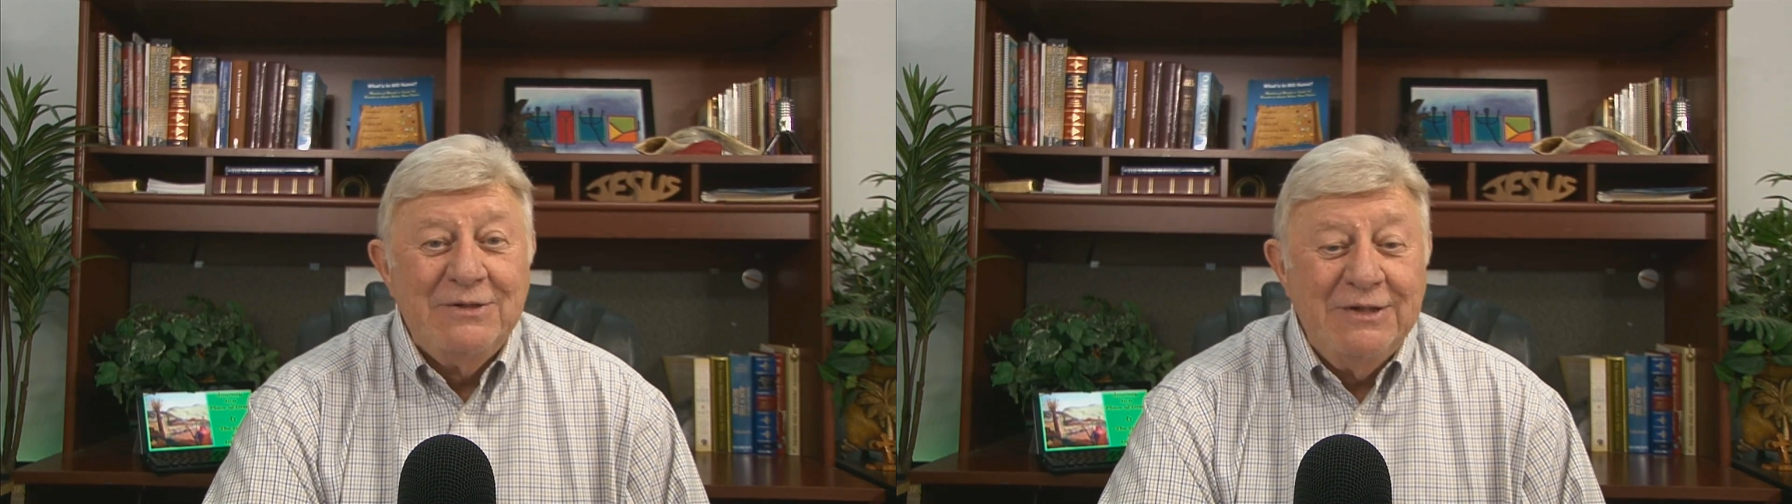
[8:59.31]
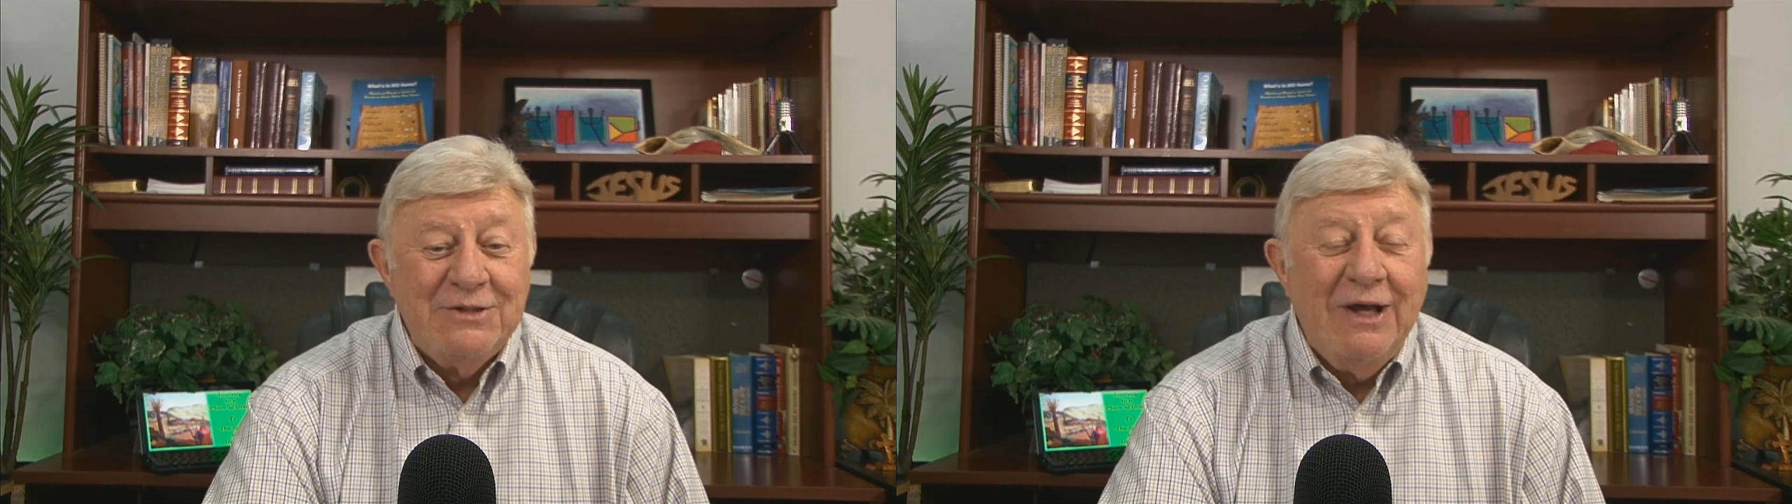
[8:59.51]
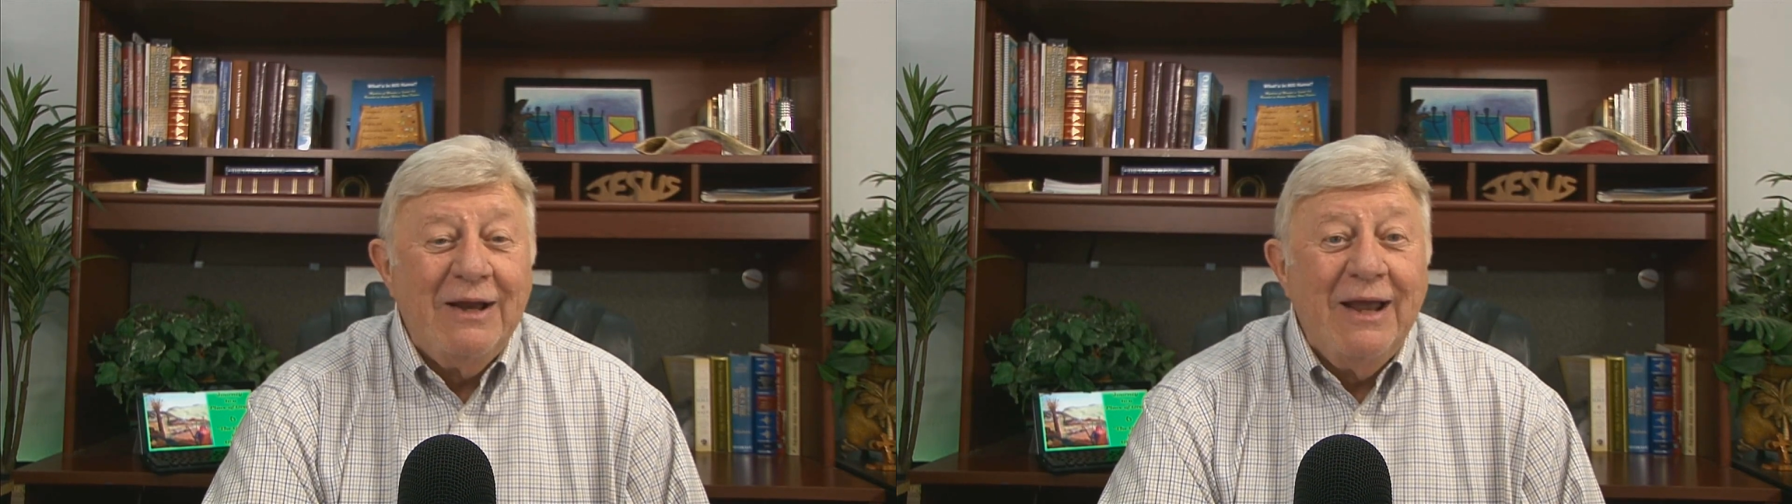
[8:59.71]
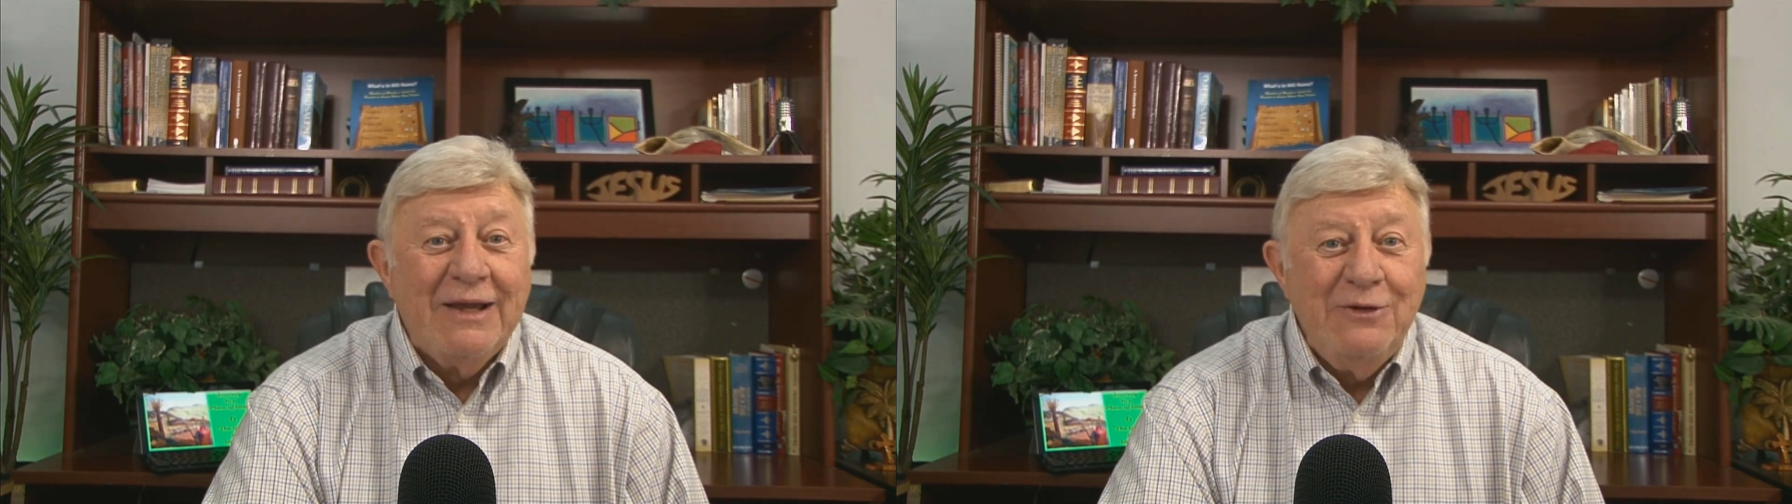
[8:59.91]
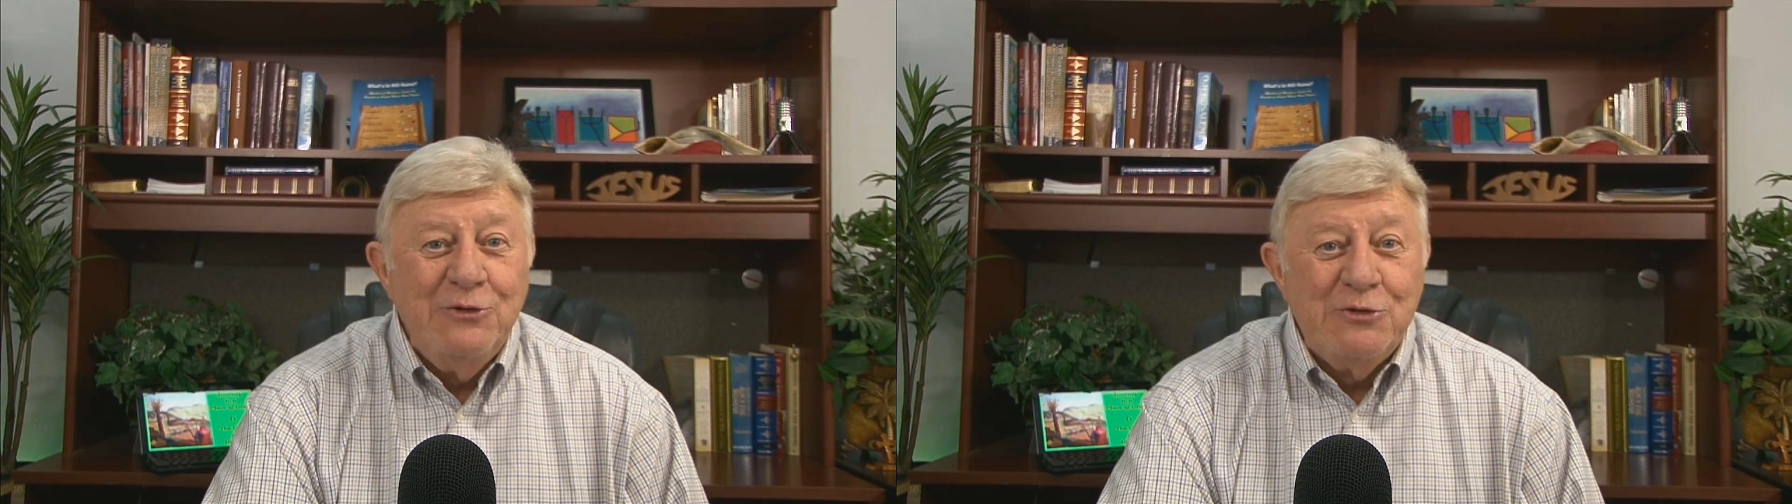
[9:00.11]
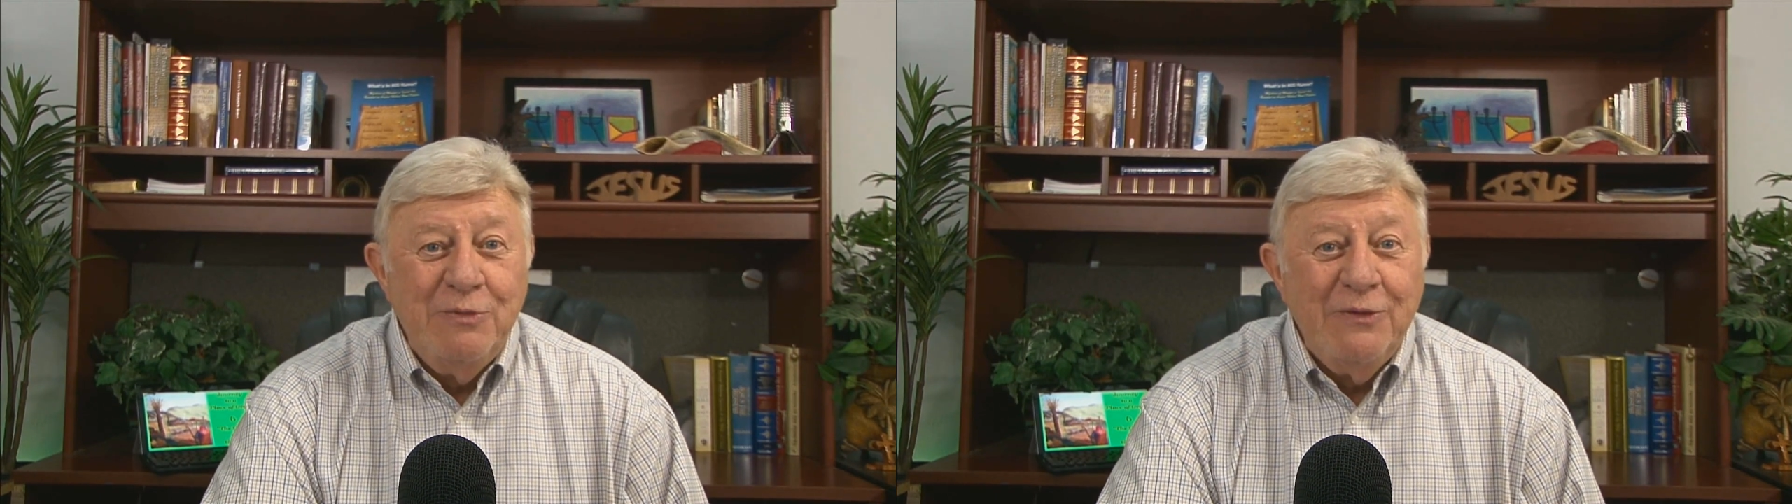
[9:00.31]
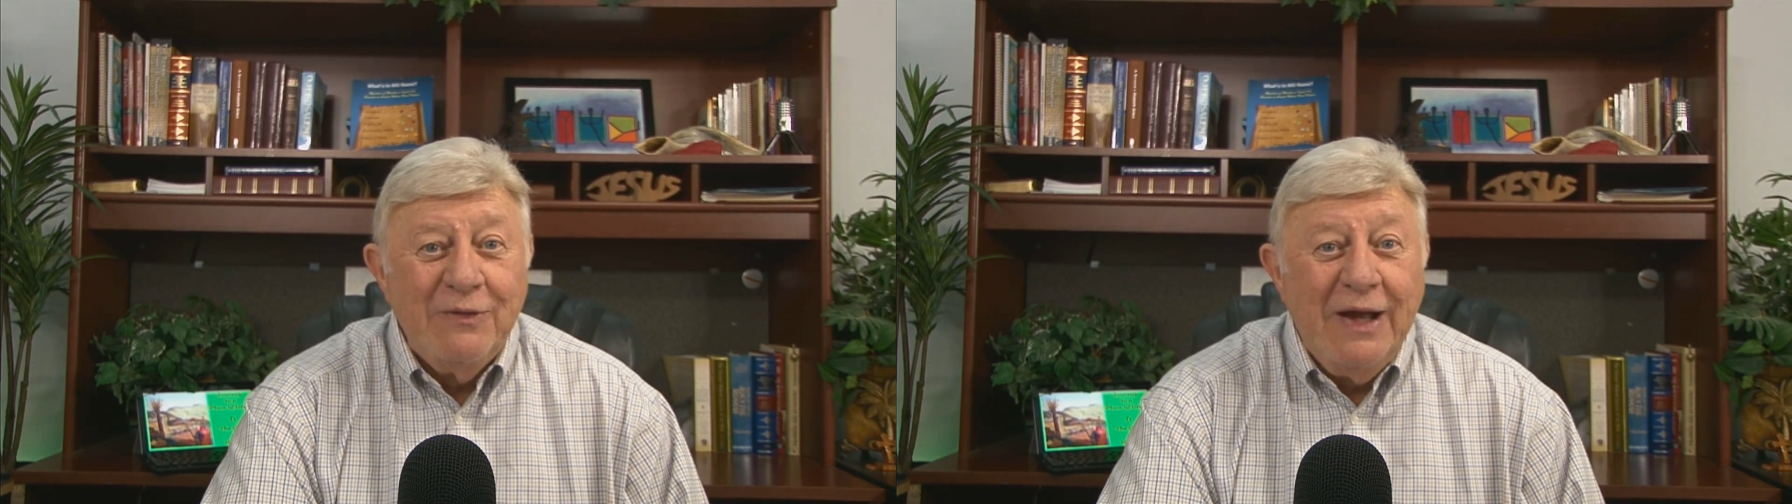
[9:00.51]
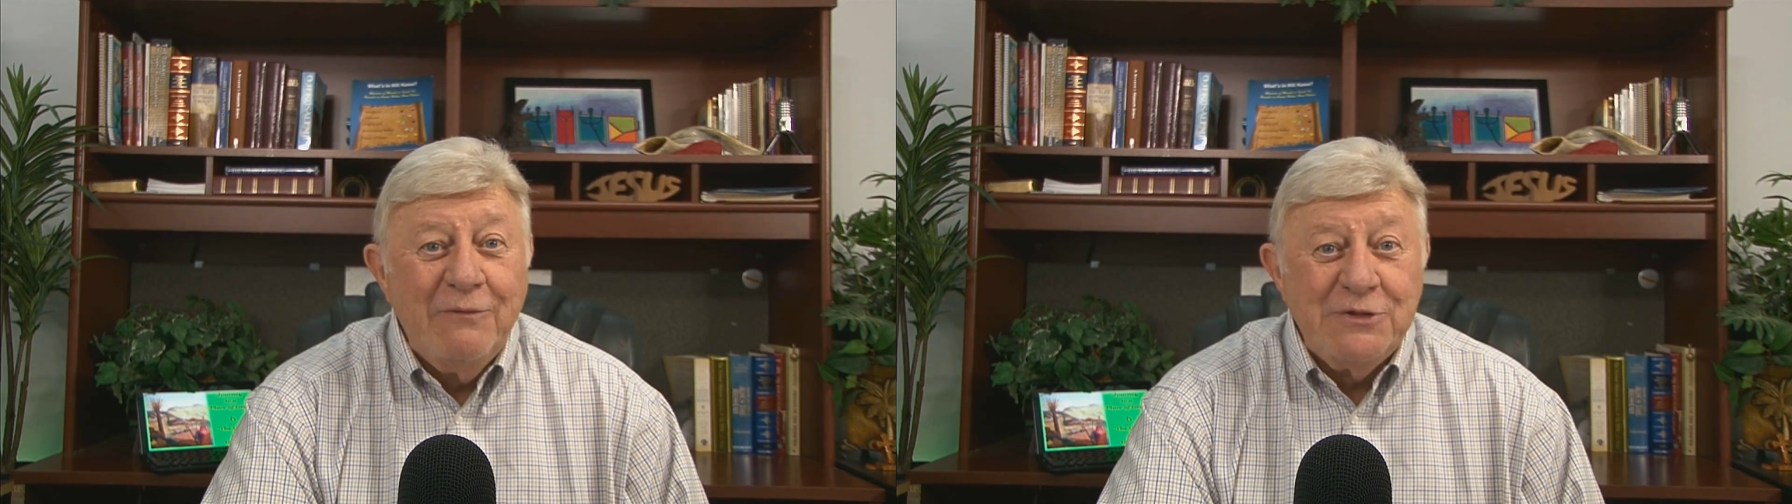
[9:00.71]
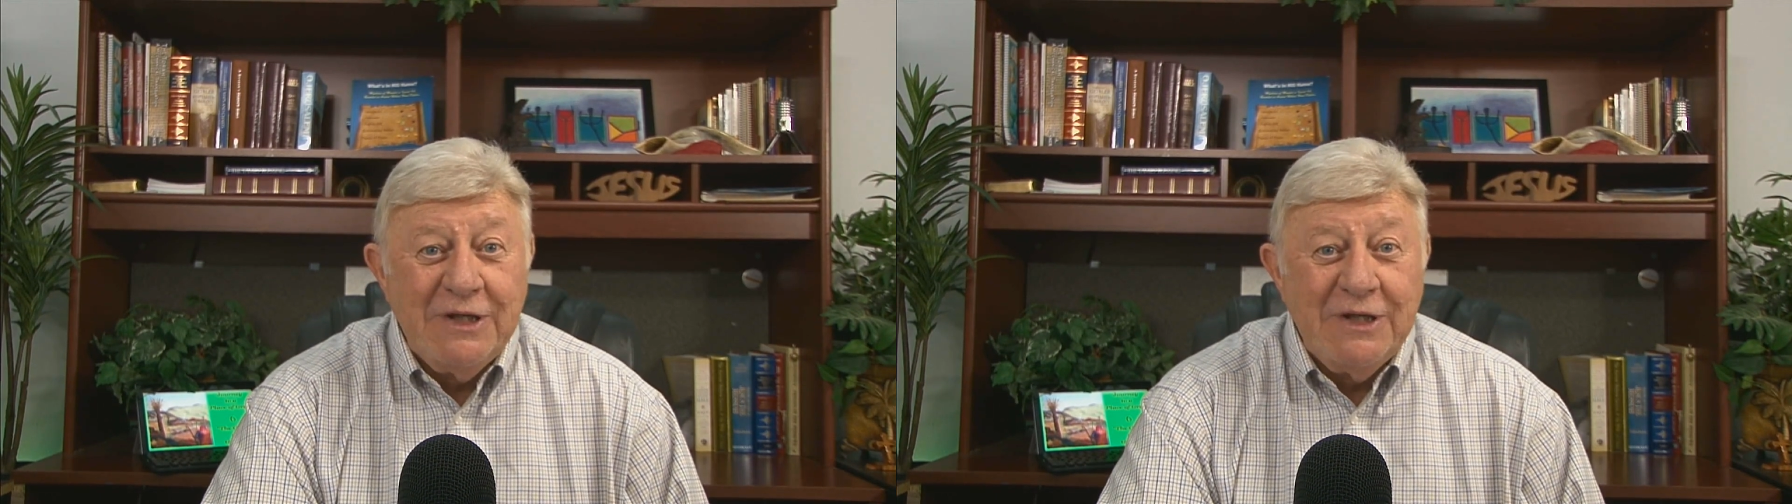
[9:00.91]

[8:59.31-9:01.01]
It's not like it used to be when I was